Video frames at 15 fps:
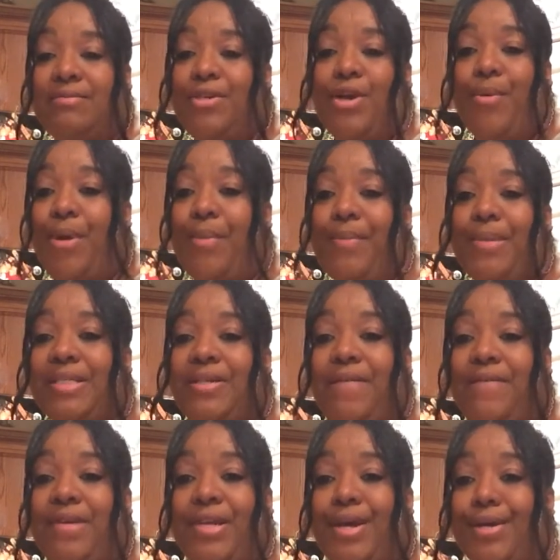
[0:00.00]
You don't want to miss no
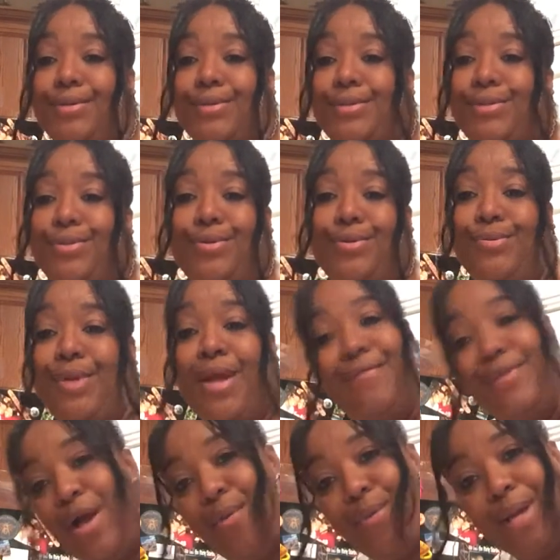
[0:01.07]
videos because you don't never
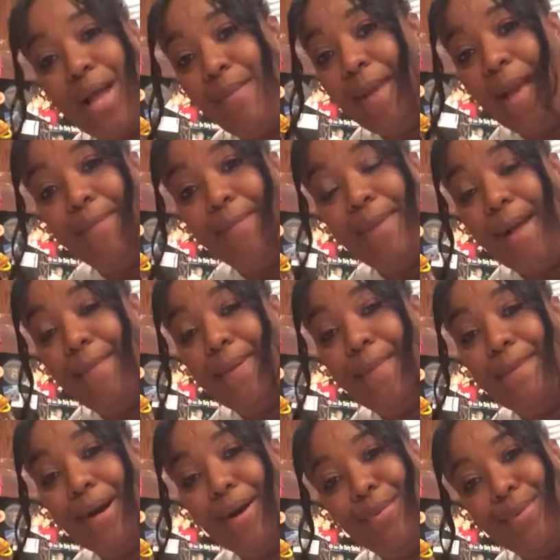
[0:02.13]
know when I might pop
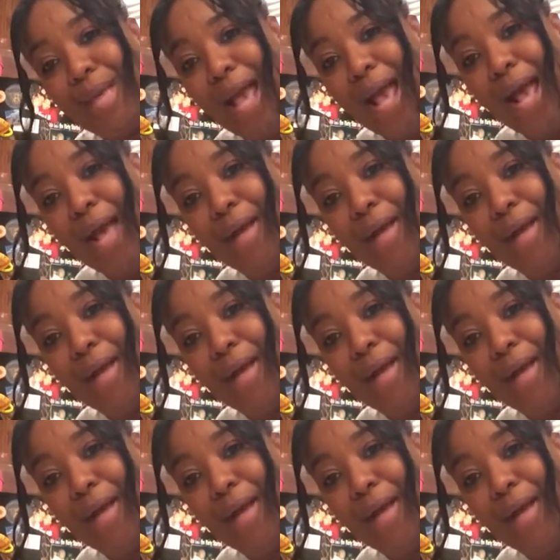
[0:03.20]
up on y'all.